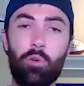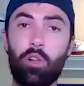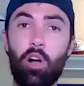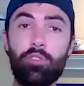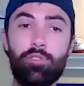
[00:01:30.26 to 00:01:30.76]
We
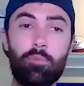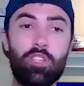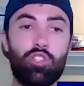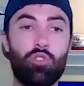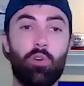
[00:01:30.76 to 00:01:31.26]
will also
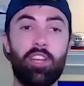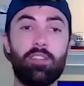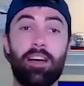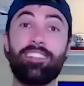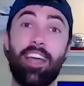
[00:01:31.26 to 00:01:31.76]
be
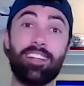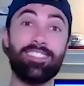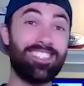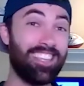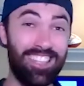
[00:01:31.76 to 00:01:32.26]
joined by
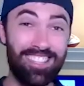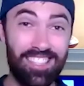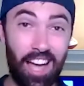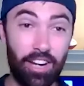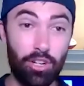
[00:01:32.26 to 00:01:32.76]
Texans
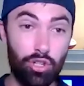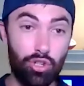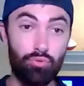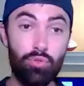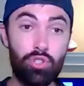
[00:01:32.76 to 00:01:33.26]
insider
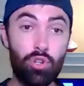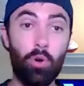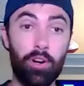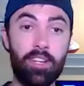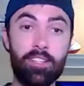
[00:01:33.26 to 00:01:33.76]
Drew
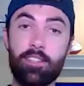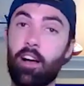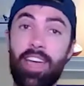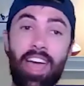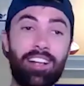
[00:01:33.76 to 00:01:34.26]
Dougherty to
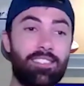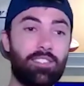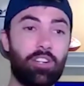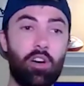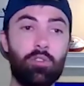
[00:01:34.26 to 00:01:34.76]
talk
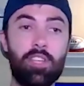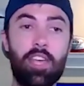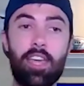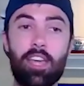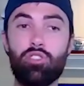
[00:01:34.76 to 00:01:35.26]
X's and
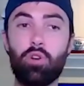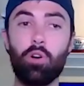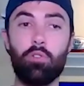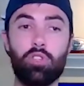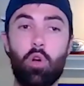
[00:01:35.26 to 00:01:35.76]
O's and
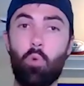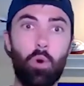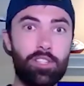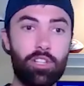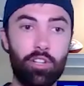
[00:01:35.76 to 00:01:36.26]
Toros
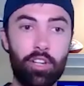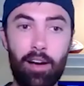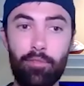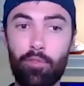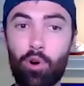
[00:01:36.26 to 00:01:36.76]
what to look
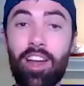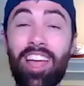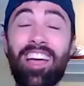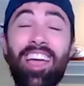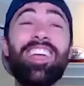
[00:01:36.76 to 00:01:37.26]
out for.
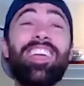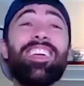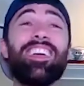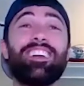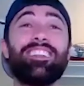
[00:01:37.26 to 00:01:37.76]

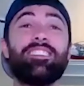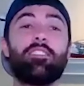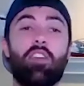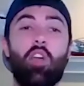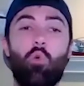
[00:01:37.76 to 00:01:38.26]

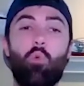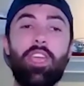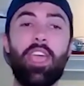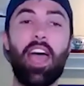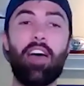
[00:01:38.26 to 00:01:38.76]
And
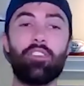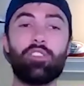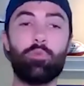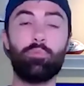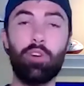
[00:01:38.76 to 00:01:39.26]
we have a
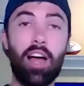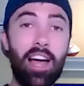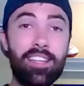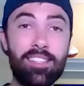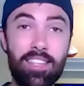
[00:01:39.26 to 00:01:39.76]

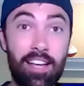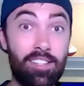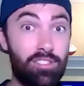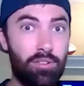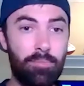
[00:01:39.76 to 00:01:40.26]
surprise
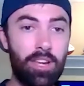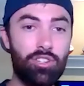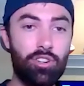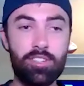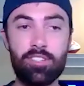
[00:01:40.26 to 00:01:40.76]
guest, so make
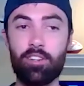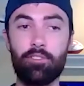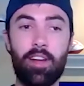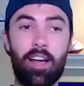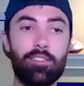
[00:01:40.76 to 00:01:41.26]
sure to stick
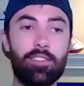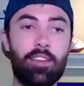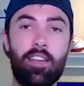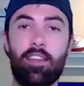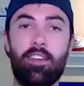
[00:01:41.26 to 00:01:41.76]
around.
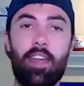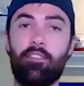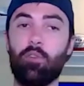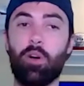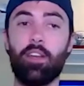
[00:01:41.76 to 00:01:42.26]
Now,
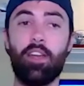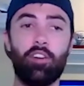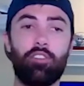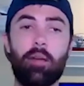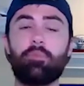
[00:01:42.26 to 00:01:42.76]
everyone,
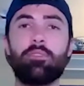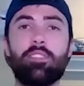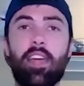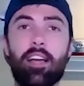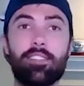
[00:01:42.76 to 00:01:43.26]
grab some
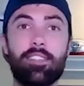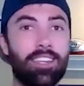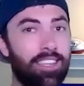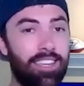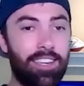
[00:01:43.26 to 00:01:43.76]
snacks,
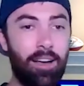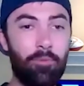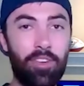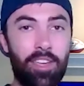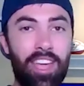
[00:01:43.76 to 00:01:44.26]
get
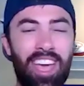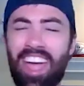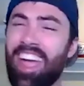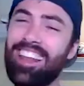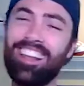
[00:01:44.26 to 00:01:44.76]
comfy,
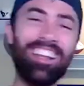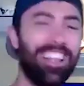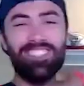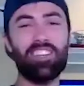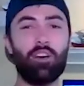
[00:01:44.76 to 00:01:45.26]
and
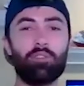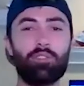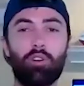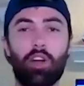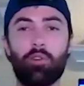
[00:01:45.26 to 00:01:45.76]
let's go,
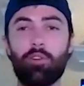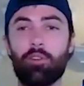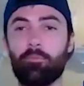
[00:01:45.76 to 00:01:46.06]
Toro!